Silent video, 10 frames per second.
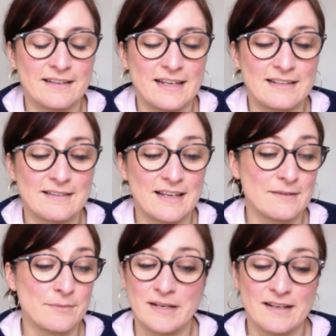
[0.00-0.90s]

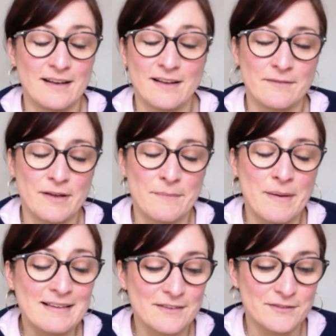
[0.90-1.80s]
it's been a
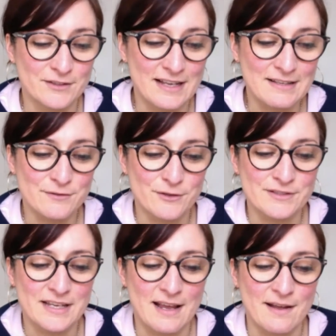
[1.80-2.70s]
massive success for
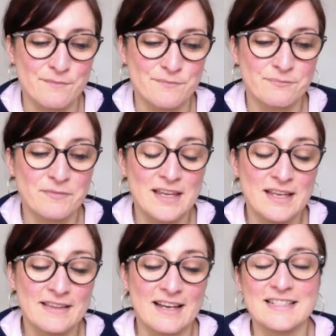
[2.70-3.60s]
us.
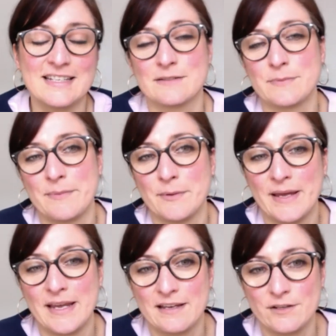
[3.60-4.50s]
The idea is people
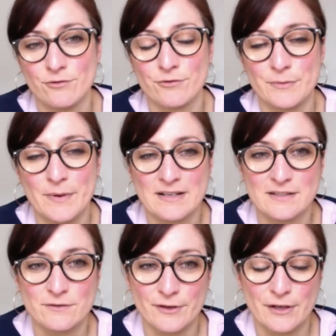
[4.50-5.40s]
pay €1
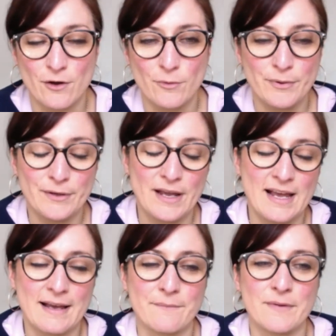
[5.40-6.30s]
deposit for the cup.
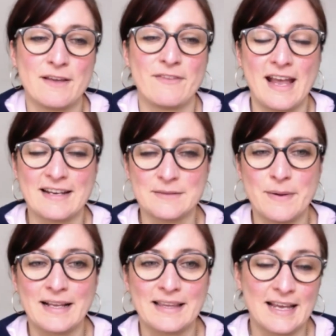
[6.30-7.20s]
If they hand it
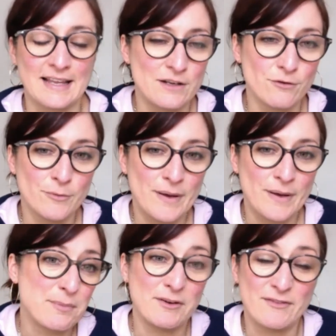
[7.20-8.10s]
back, they get the euro
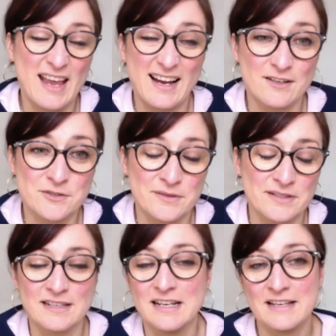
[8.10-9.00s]
back. But if they hang on to
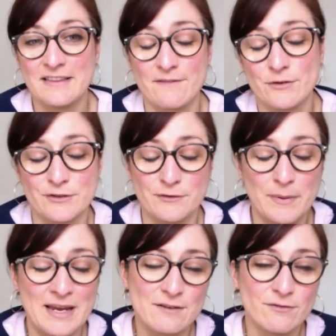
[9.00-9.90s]
it, they've sort of
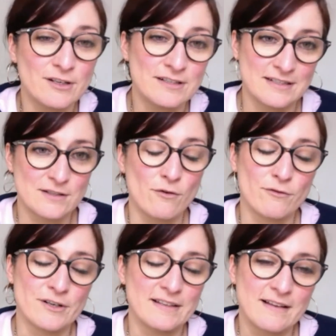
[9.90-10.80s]
paid for it. It's
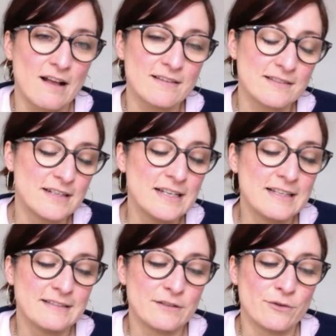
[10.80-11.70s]
covered its cost.
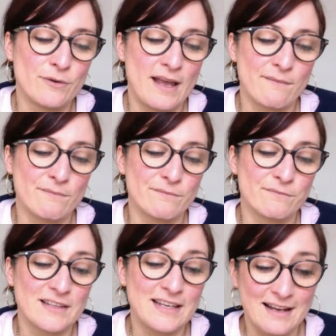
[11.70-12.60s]
So
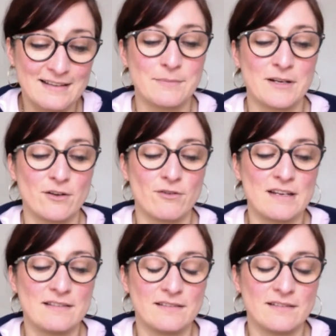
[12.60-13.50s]
yeah, it's been a great